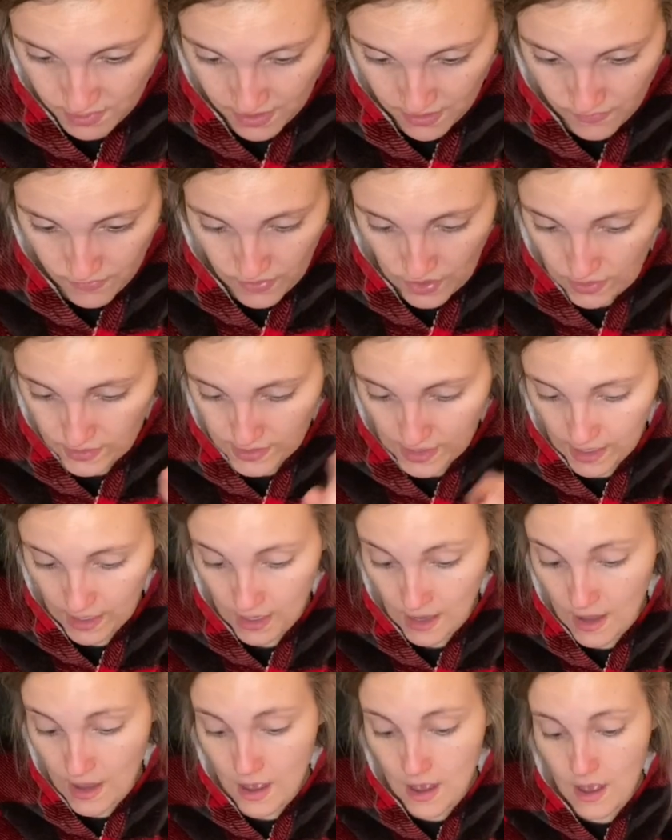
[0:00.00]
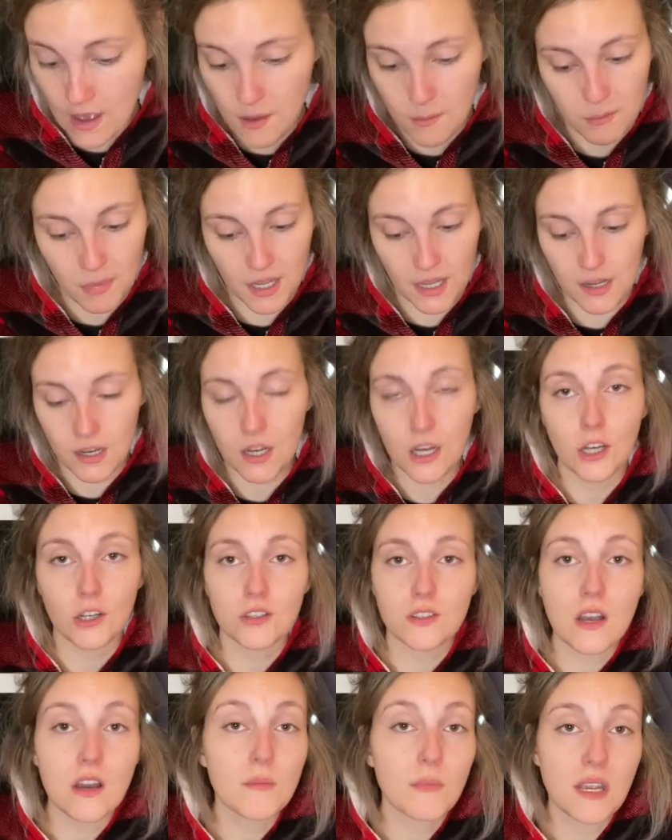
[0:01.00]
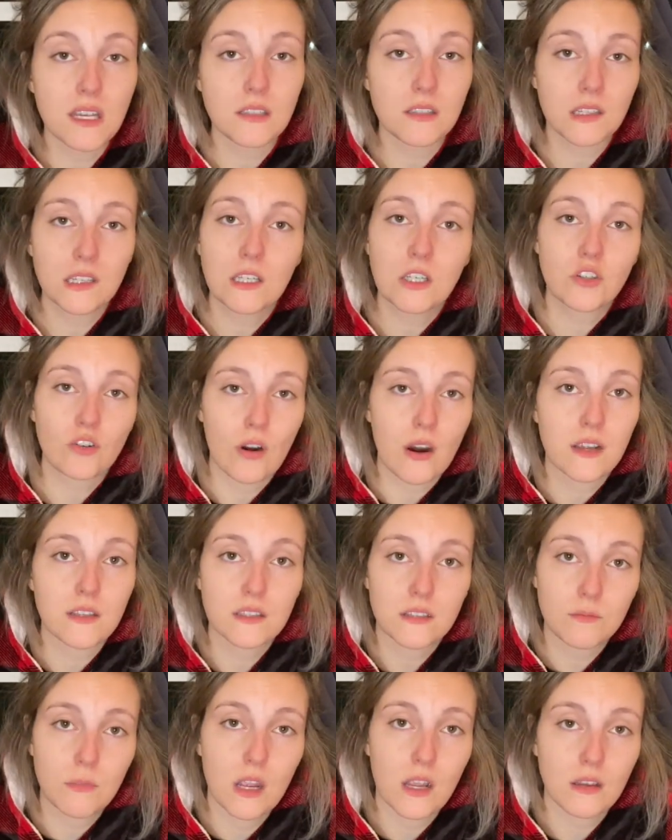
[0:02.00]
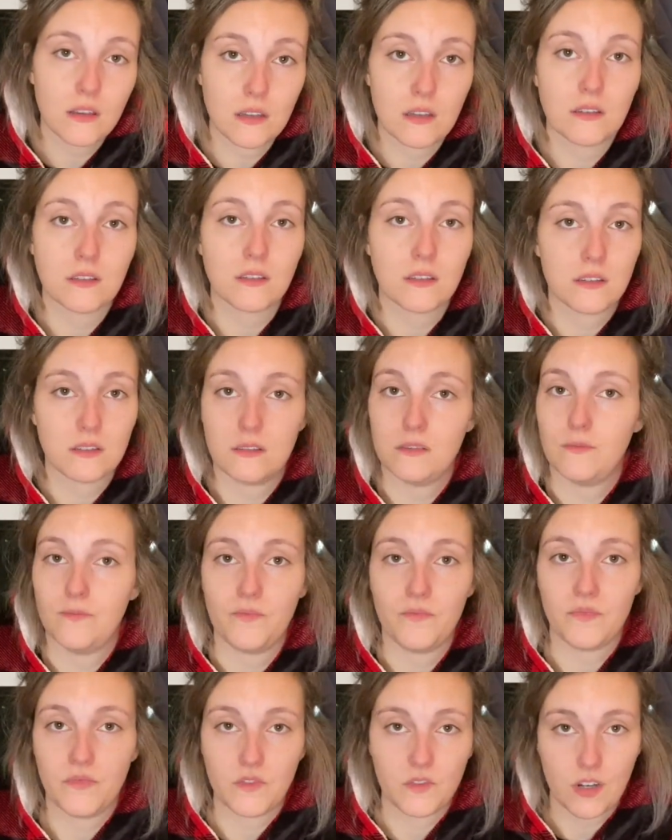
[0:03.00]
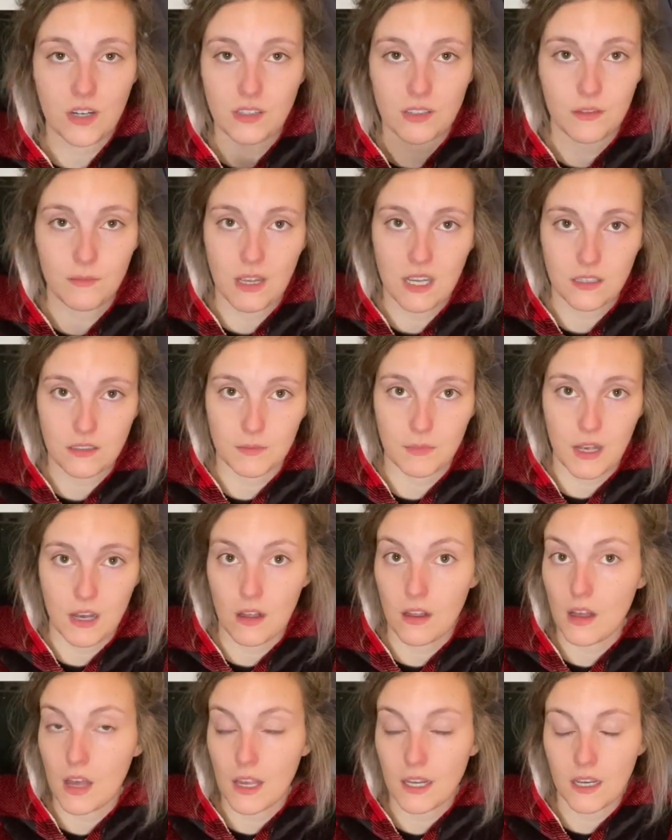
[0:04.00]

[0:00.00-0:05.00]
confusing, but Herzog basically tries to make this, tries to make a spell. And